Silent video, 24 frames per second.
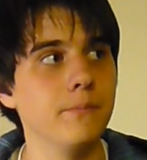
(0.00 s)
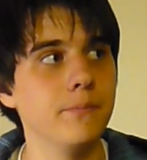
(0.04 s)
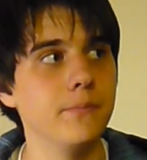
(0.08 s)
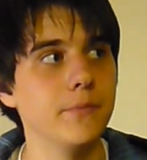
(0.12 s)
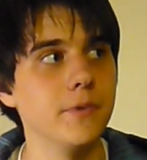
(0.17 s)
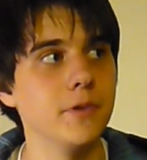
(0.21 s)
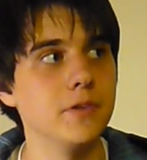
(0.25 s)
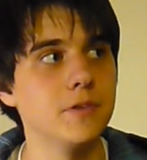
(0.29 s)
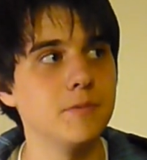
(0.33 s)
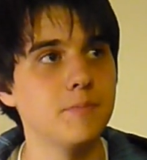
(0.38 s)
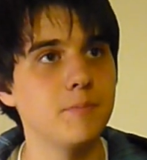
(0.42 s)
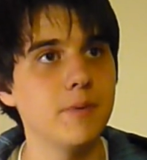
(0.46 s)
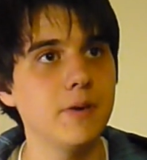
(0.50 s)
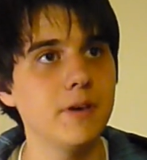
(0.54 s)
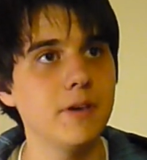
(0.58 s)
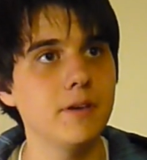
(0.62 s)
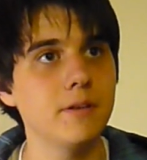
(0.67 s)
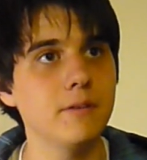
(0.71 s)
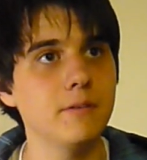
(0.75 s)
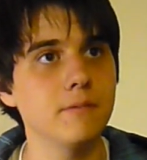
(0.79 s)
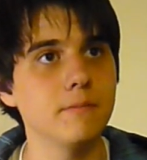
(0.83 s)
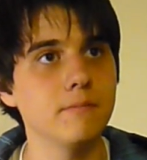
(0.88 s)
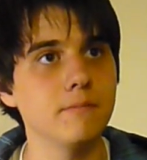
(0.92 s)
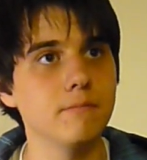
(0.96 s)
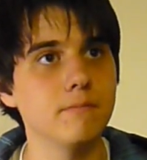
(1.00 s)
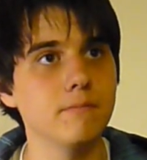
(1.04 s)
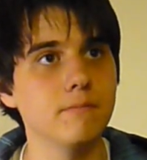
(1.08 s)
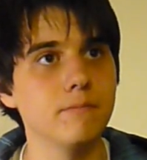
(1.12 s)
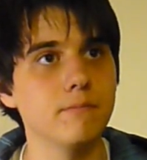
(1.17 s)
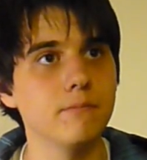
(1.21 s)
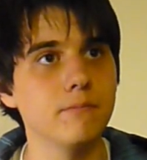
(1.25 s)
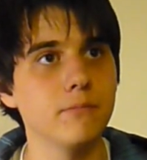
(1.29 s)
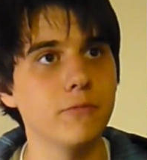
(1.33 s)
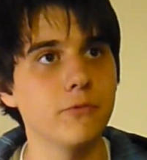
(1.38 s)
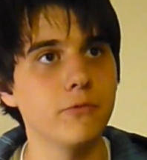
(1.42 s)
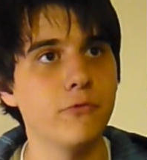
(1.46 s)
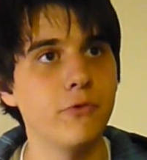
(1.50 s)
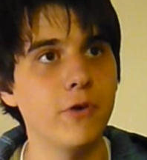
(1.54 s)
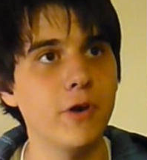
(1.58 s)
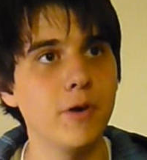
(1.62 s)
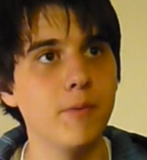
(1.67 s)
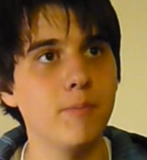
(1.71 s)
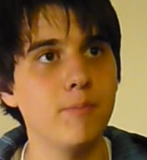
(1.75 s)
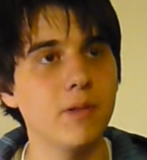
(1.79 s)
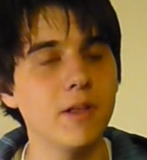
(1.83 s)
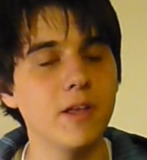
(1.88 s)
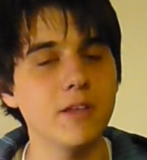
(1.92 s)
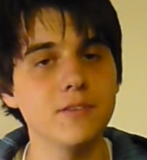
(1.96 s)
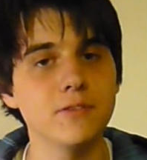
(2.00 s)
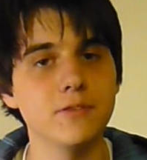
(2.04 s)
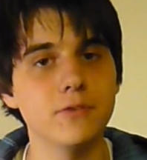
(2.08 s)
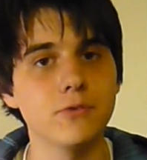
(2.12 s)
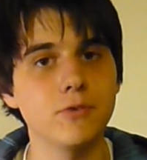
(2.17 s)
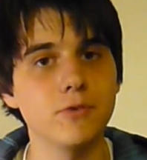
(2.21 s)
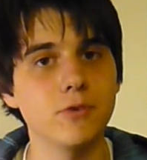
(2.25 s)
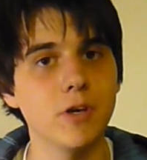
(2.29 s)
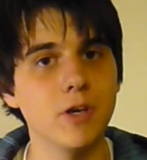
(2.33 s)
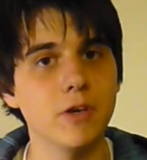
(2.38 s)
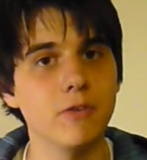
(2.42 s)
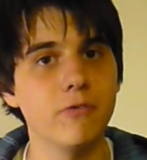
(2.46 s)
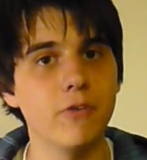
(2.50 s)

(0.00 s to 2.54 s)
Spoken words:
It's been very pleasant to drink,